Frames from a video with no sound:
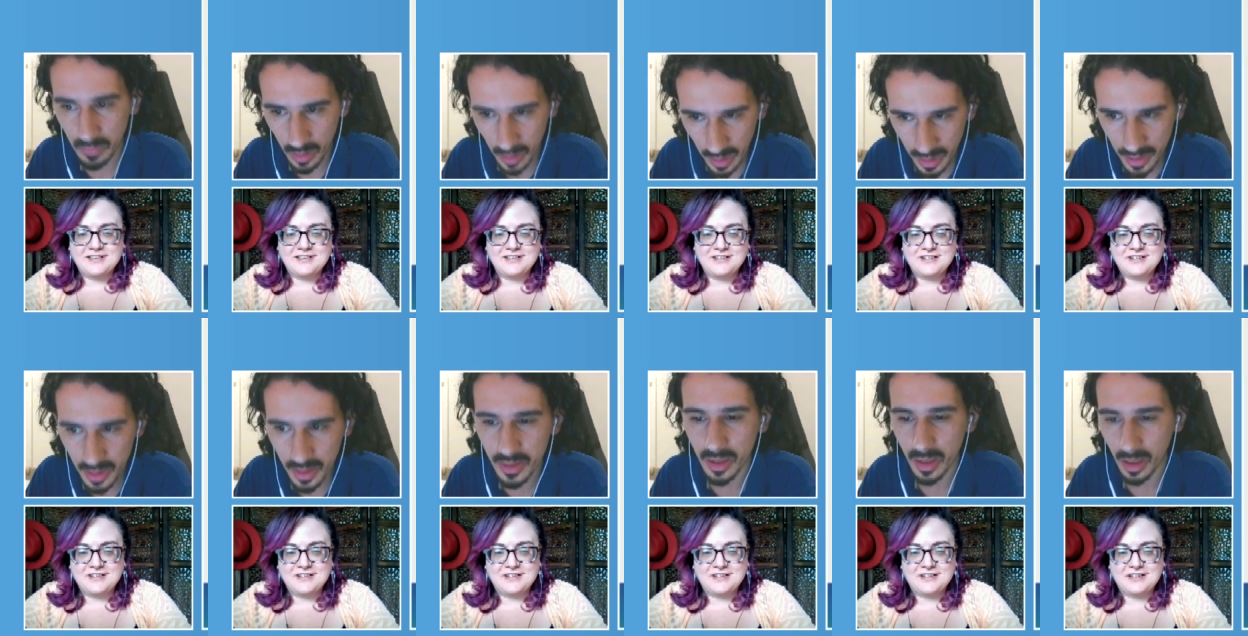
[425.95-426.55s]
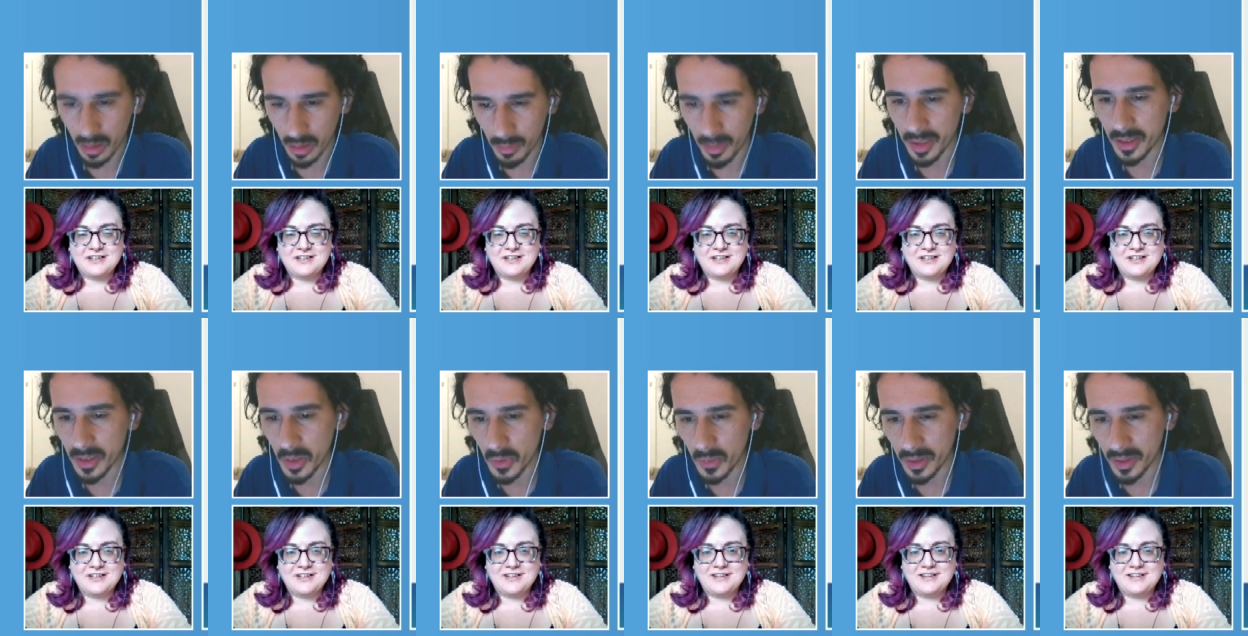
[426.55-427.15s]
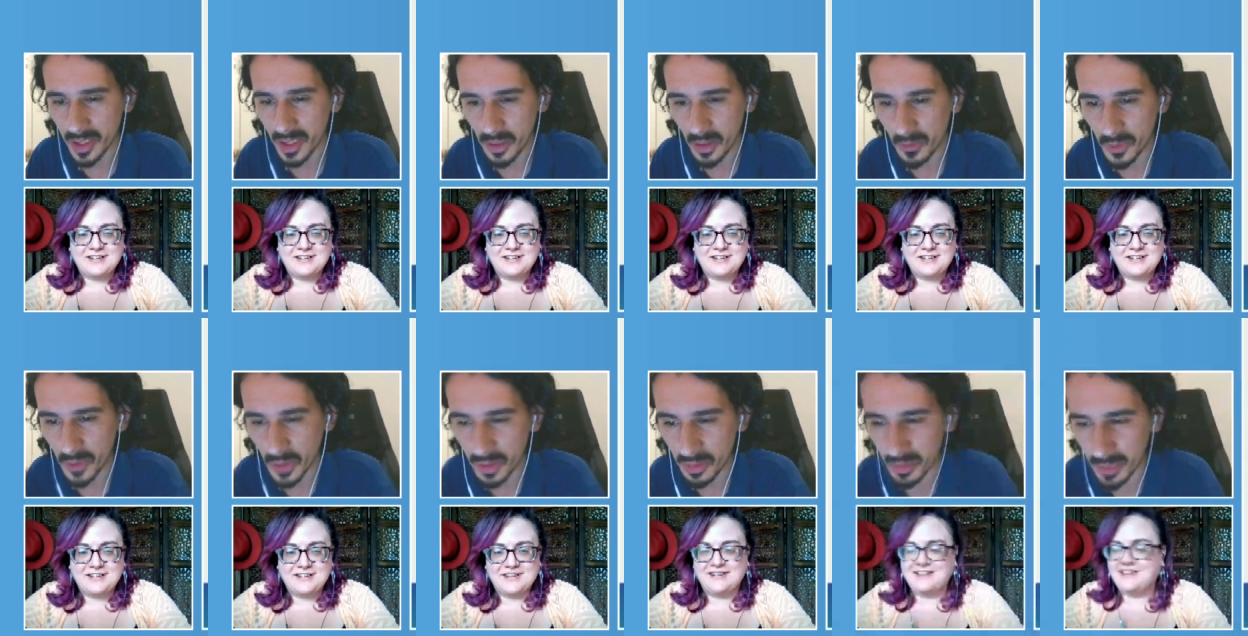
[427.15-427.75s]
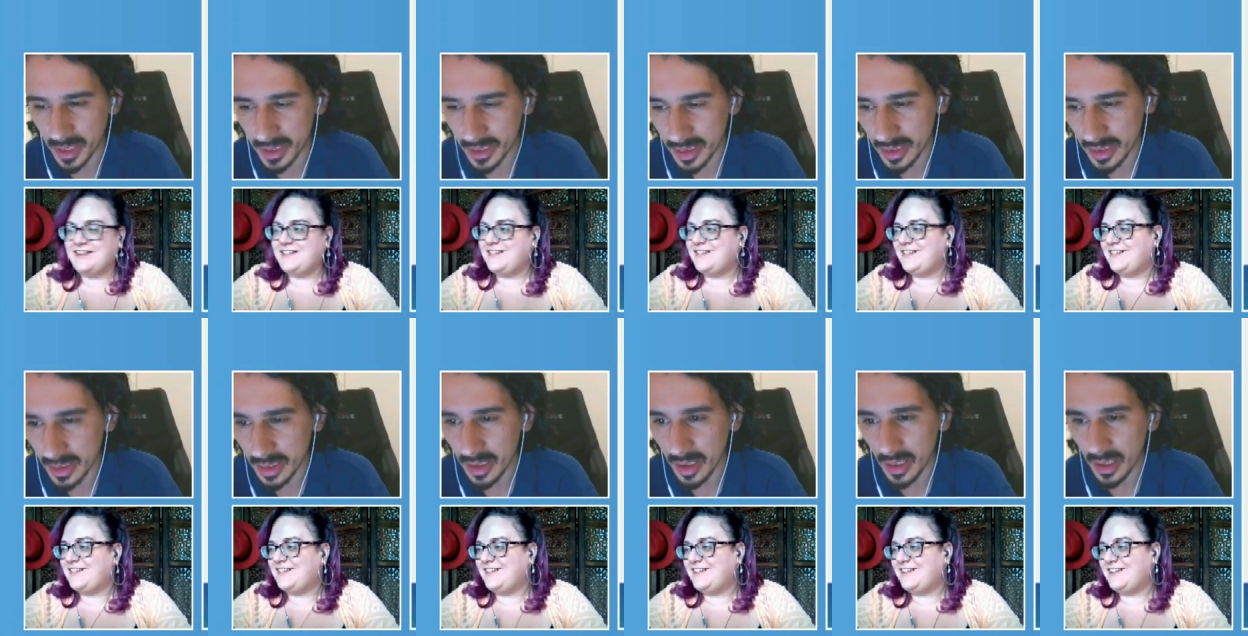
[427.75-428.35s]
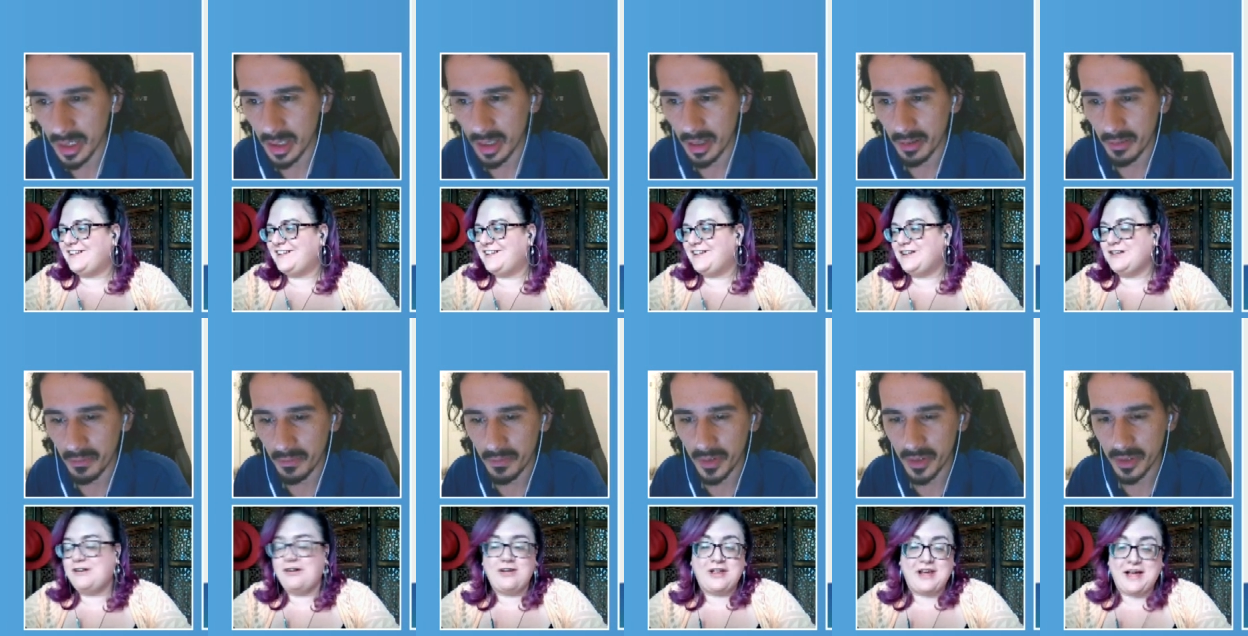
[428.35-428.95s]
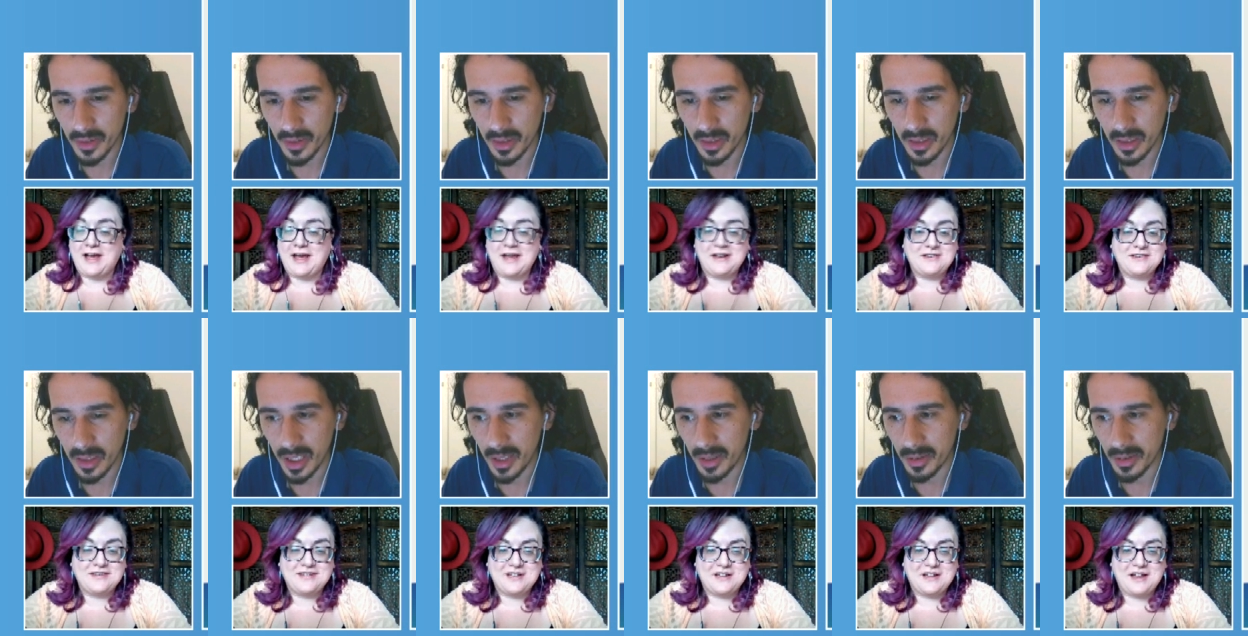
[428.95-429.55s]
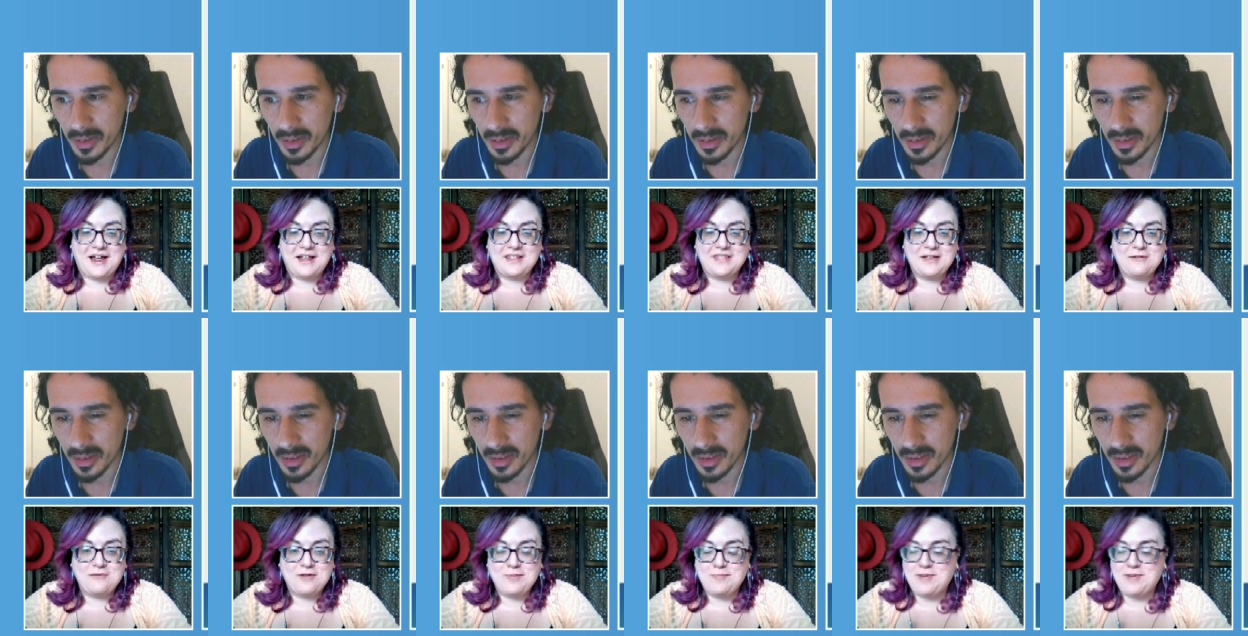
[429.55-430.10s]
Speaker 1: let's just talk about this one. Thank you for reminding. No, Fedora yeah, I Cloud. just I think we